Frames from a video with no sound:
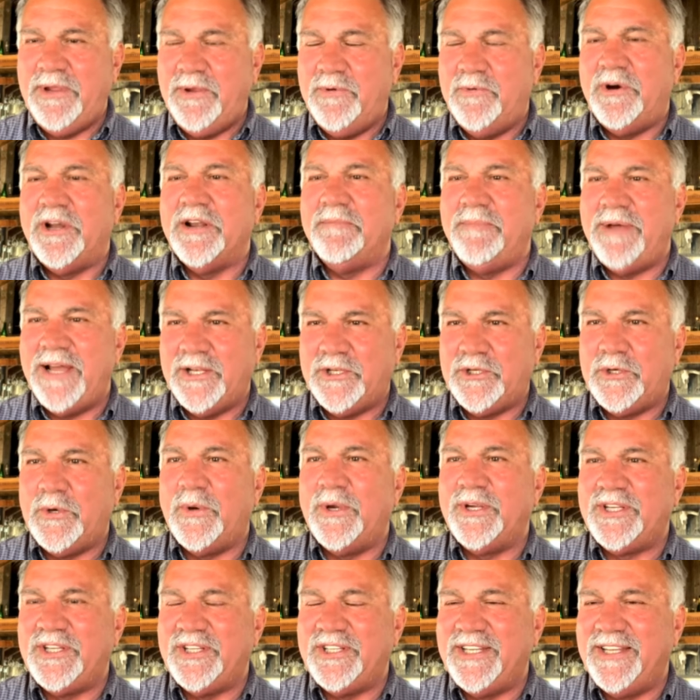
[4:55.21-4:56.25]
be one of my
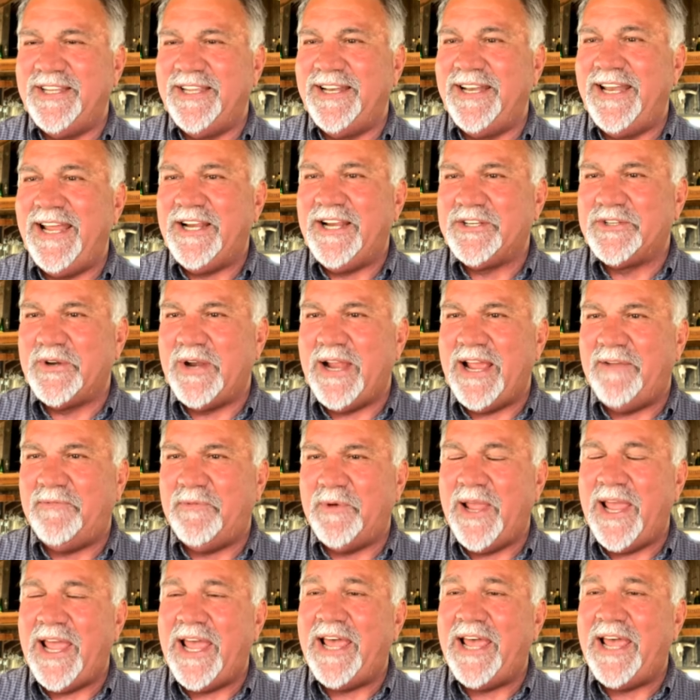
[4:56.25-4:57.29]
choices in the next
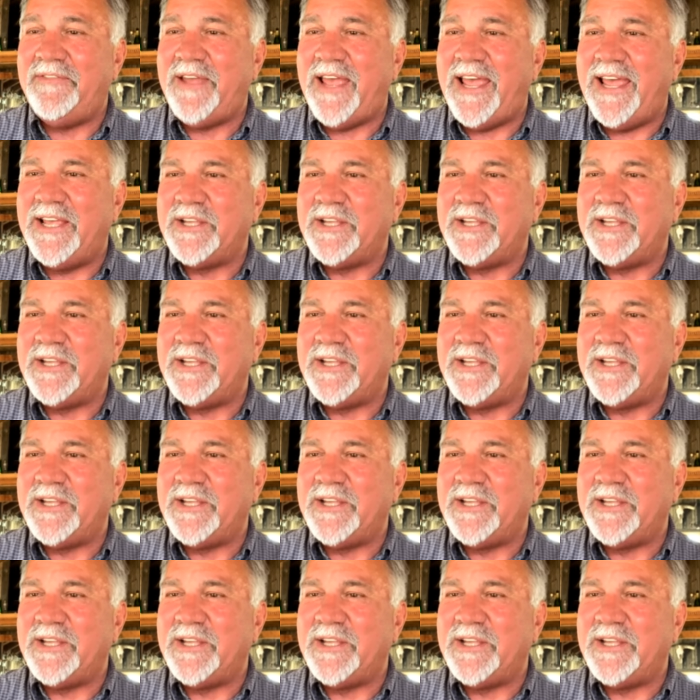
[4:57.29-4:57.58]
draft we have,